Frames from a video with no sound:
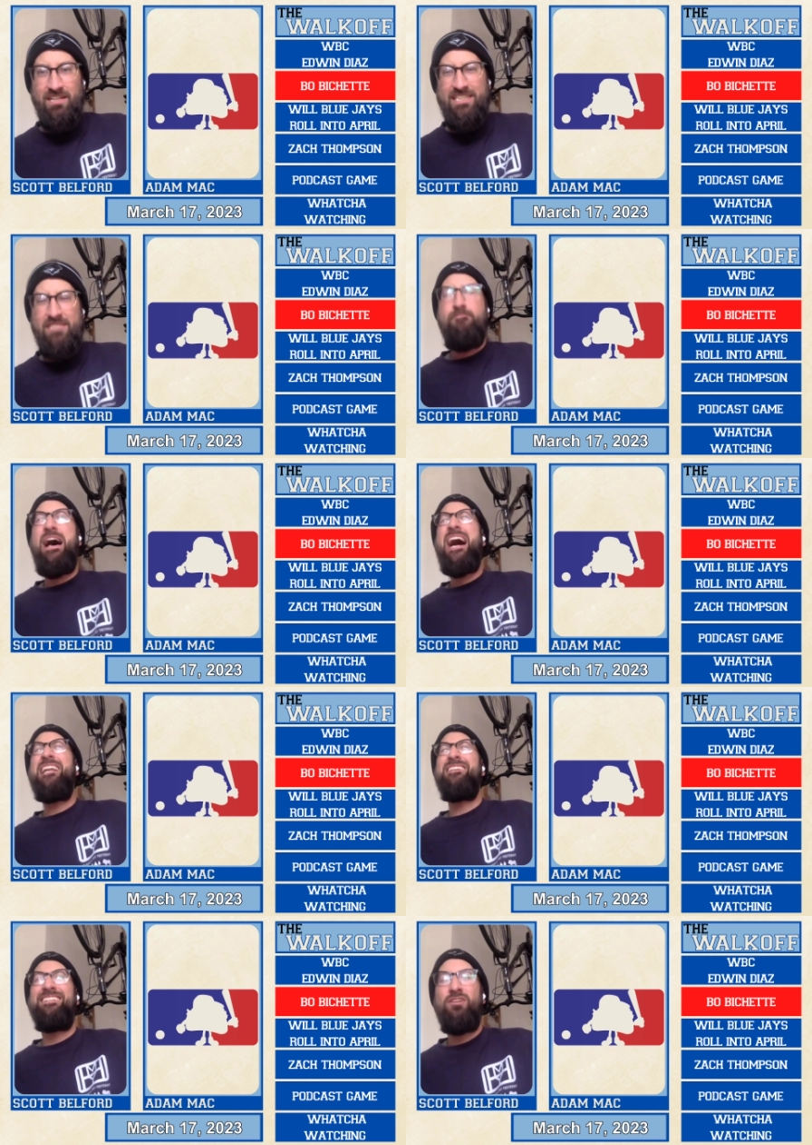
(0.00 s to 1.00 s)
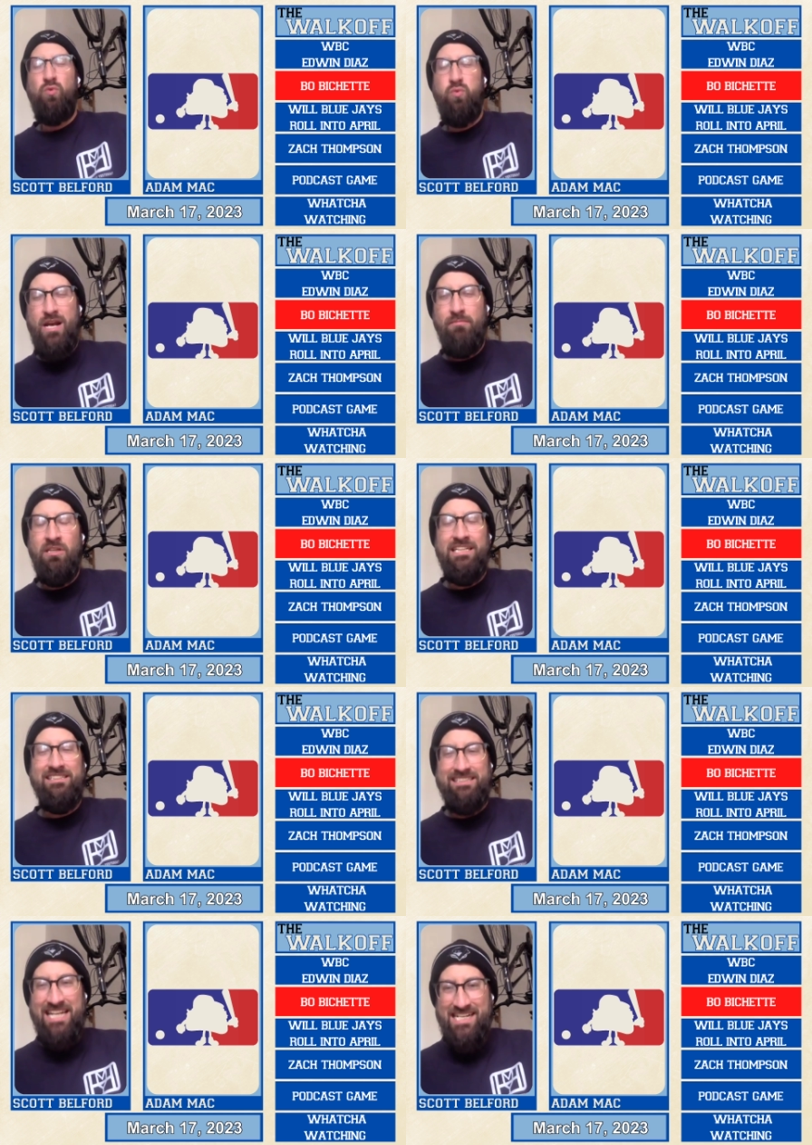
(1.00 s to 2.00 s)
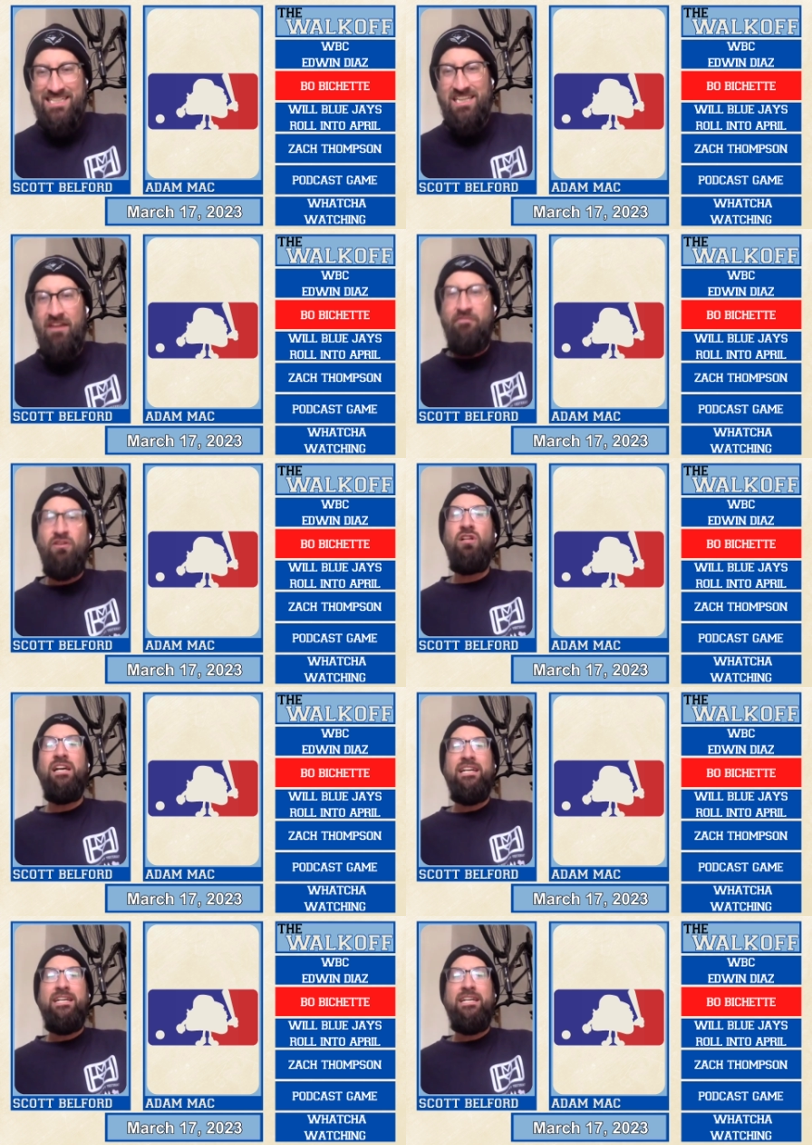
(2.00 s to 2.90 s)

His bat is incredible. It is next level.